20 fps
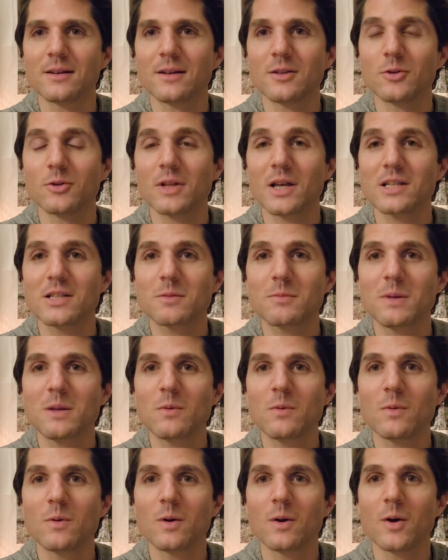Don't ask me
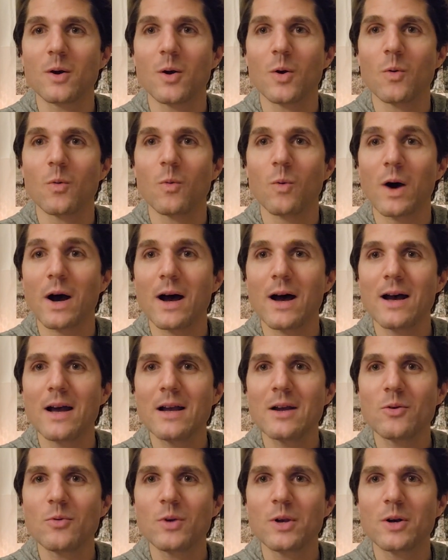
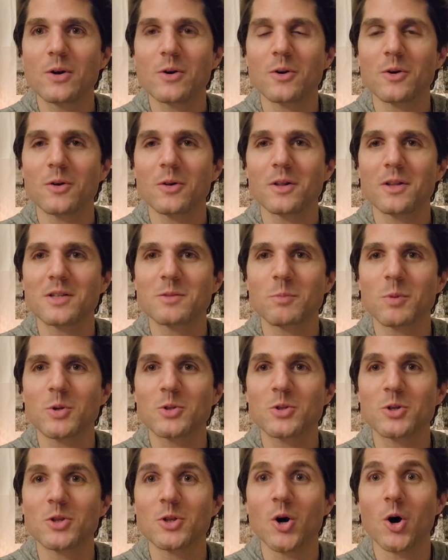why we call this
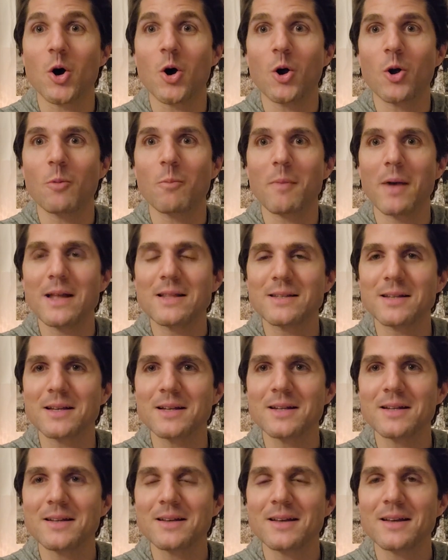person
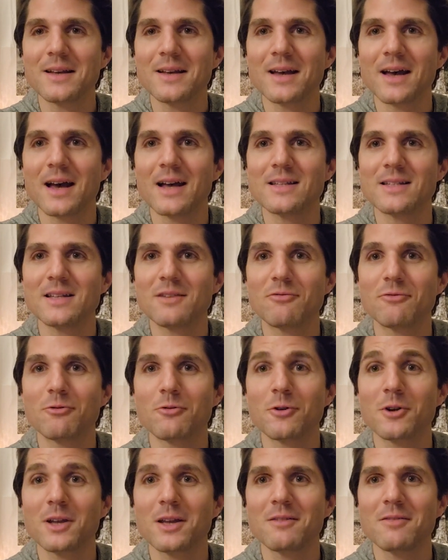augmented, as if we
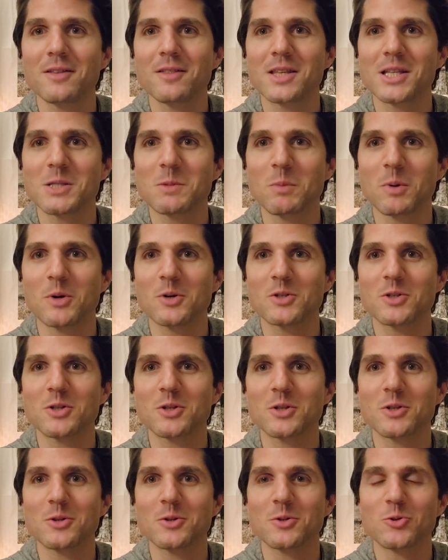were giving this
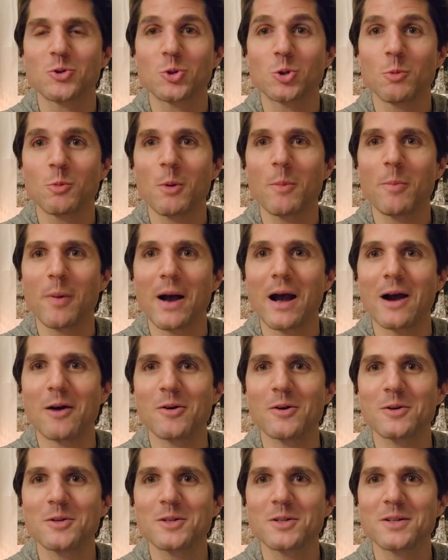person
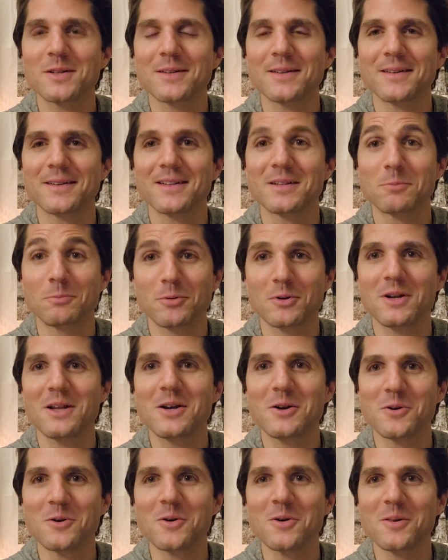superpowers. It's pretty
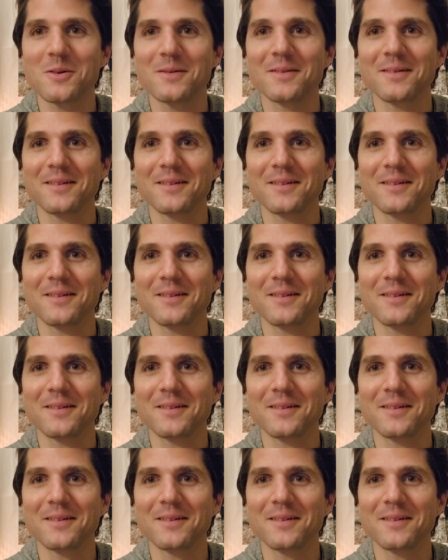cool.